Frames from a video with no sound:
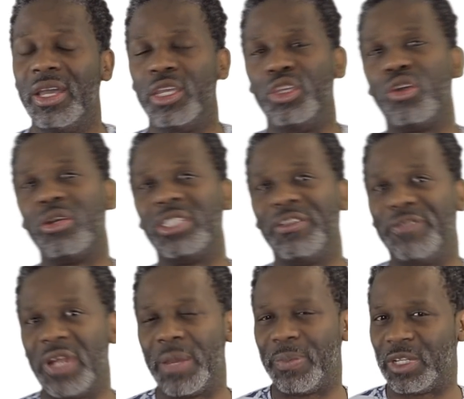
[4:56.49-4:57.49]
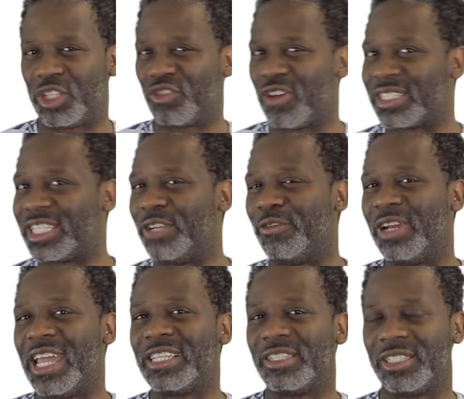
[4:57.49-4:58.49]
You got to develop a trusting
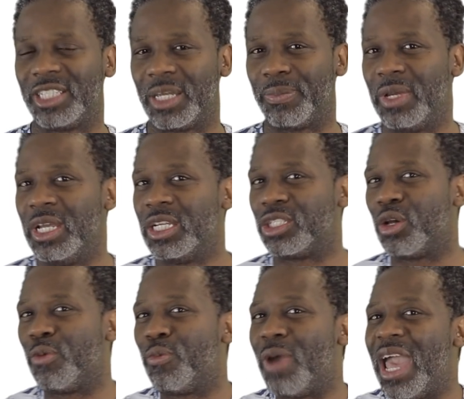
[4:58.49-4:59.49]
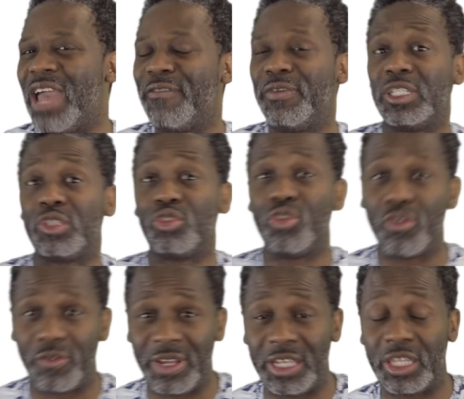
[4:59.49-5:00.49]
relationship. So whatever
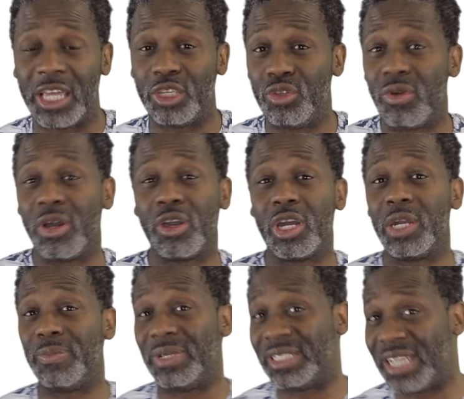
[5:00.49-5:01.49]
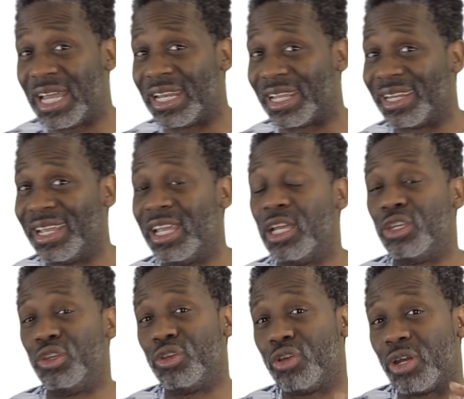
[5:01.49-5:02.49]
story that you are going to be telling,
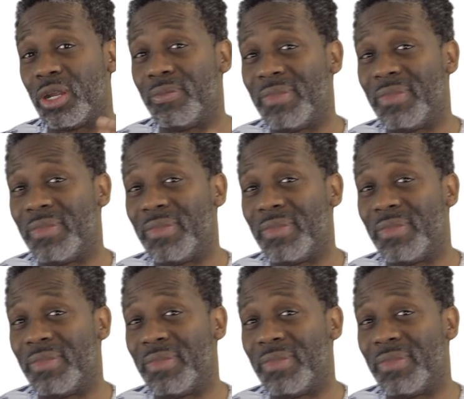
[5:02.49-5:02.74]
you've got to